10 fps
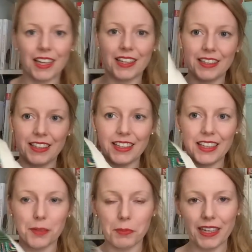a
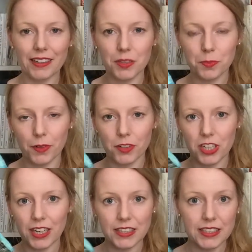knitting mindless
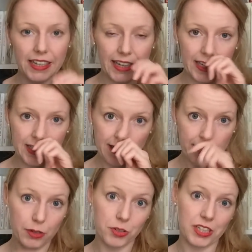project and a
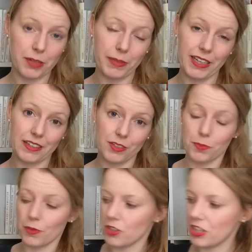crochet mindless
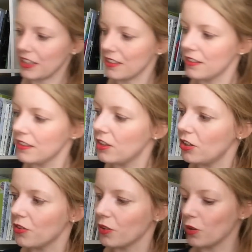project
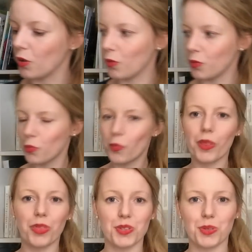on the go
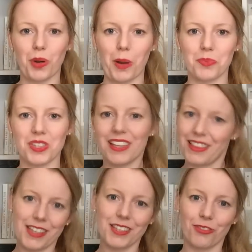with scraps, and
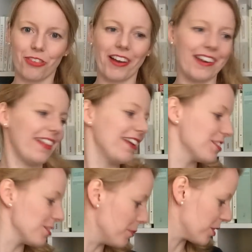that is fun. That
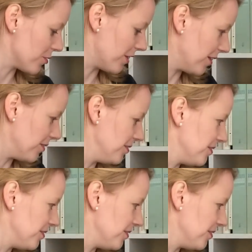is so much fun.